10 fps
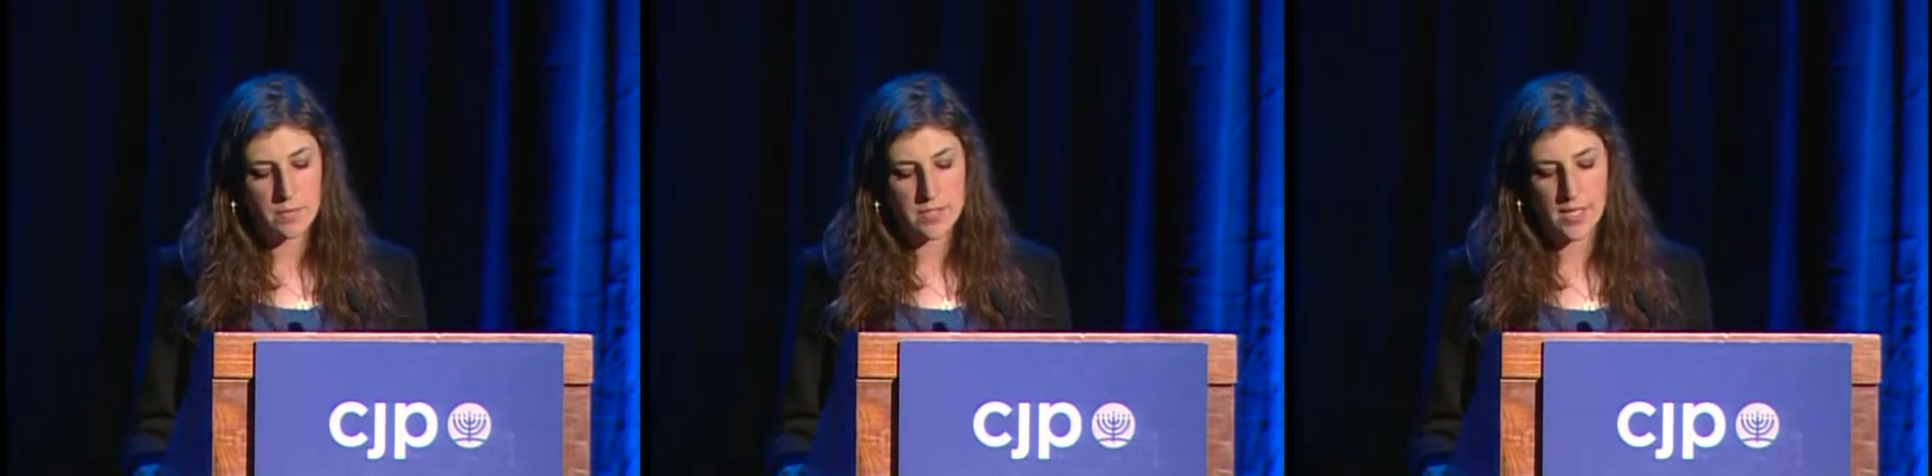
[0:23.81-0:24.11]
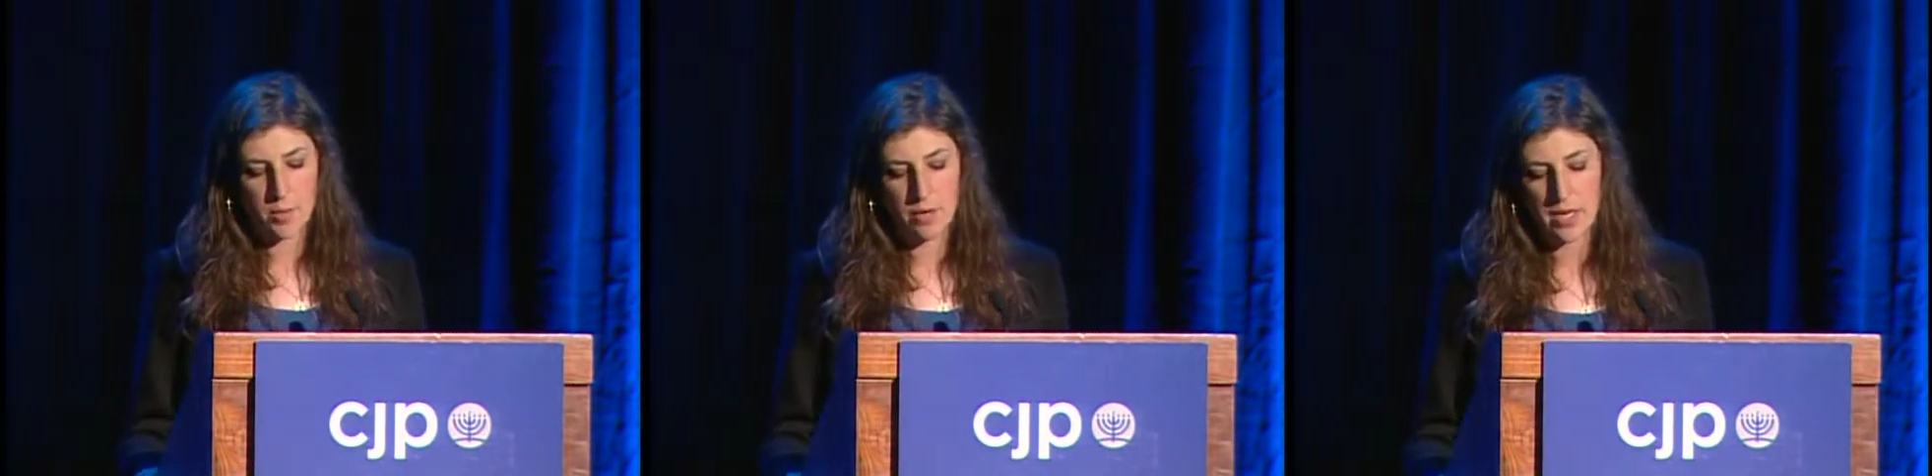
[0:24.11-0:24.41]

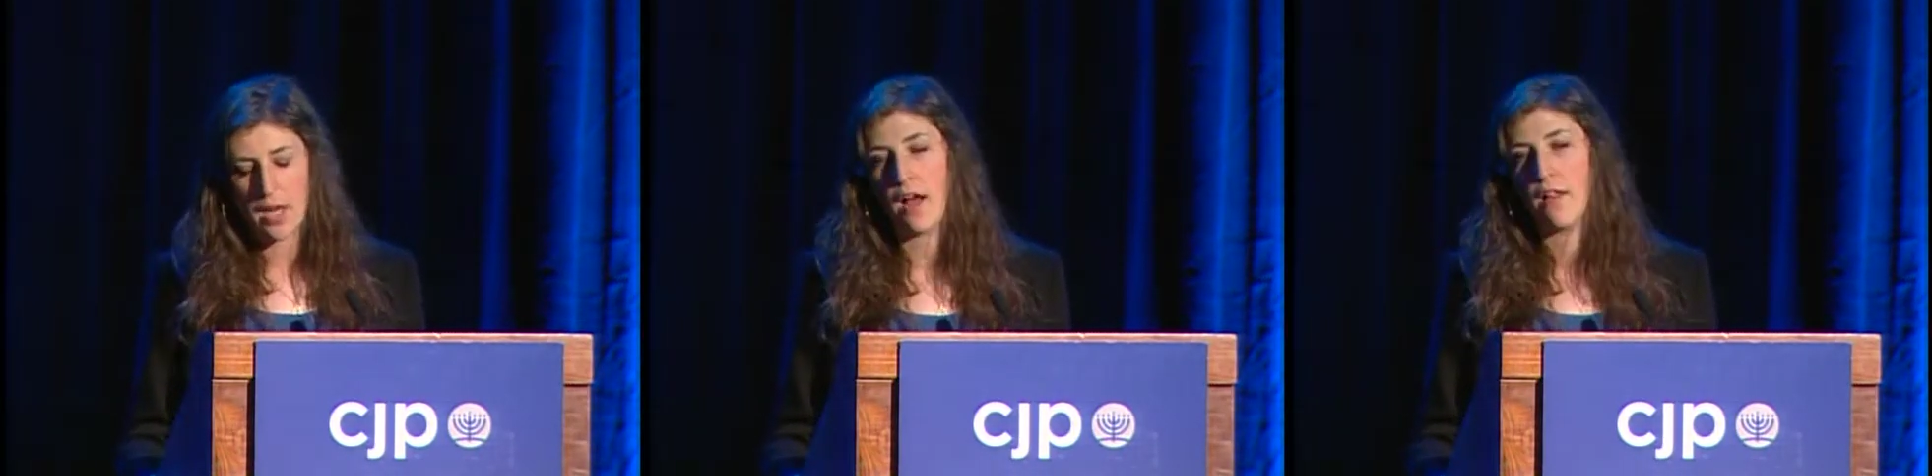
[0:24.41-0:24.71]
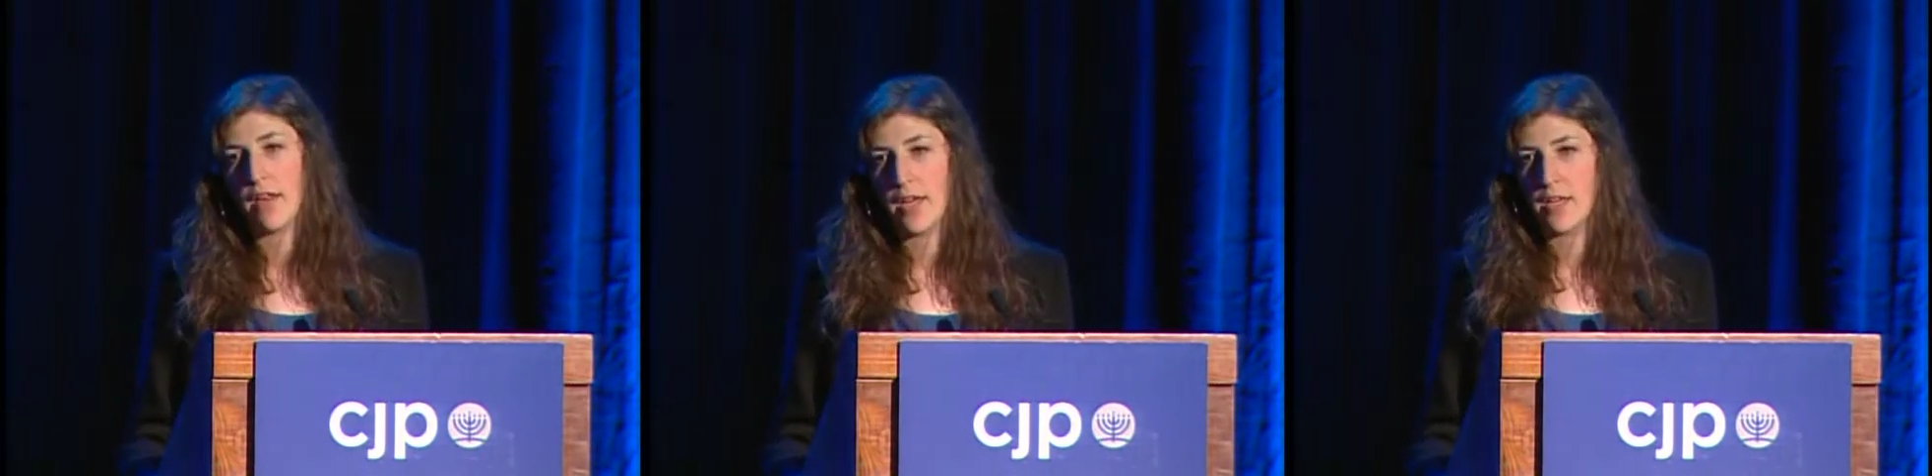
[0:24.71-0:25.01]
celebrating
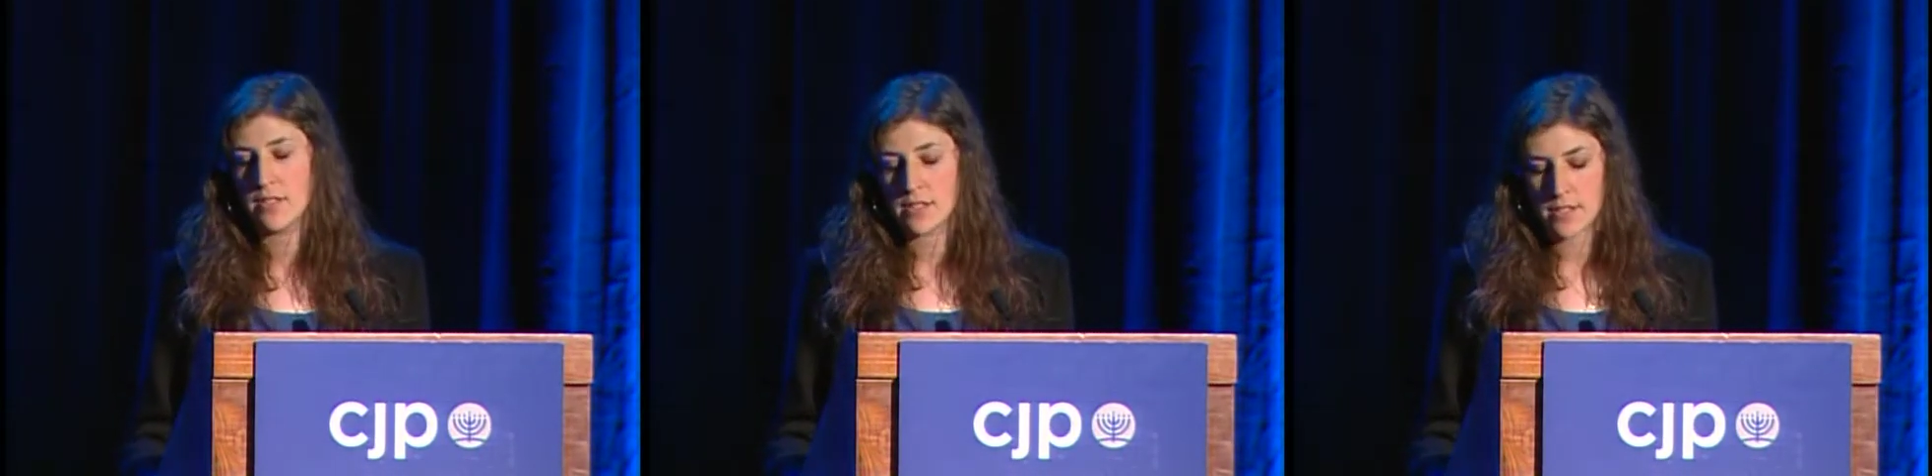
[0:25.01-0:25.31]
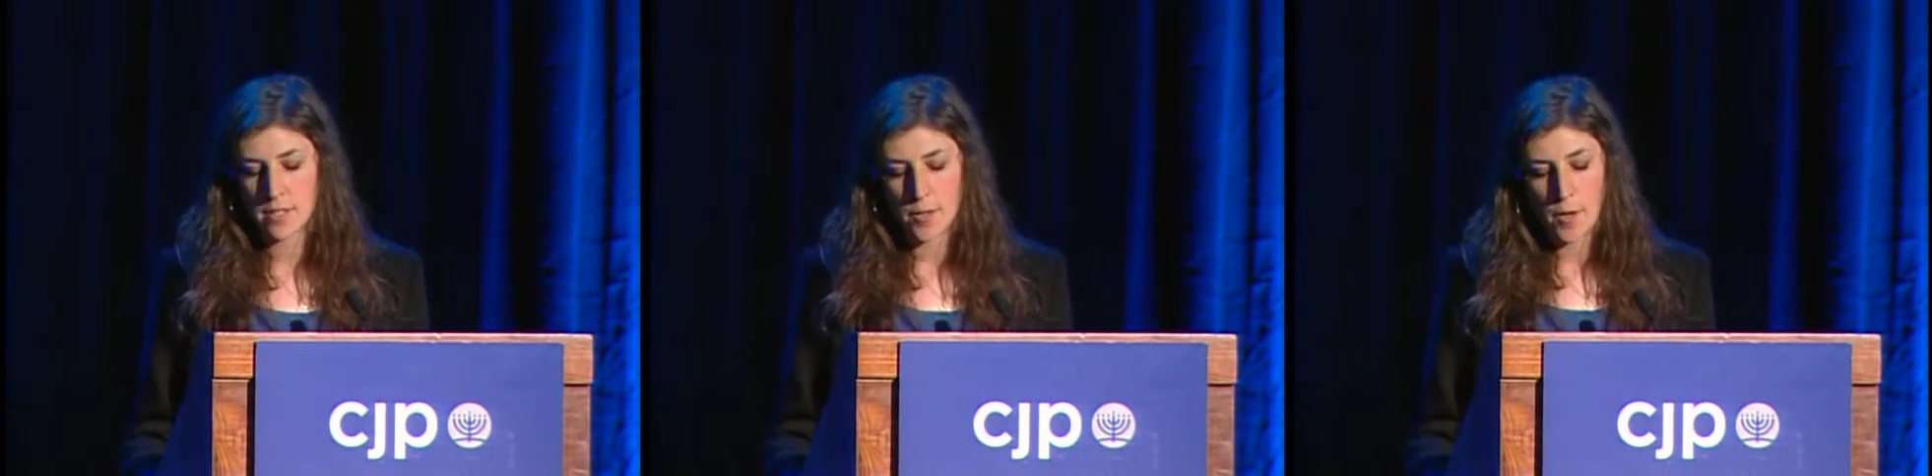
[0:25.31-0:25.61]
holidays.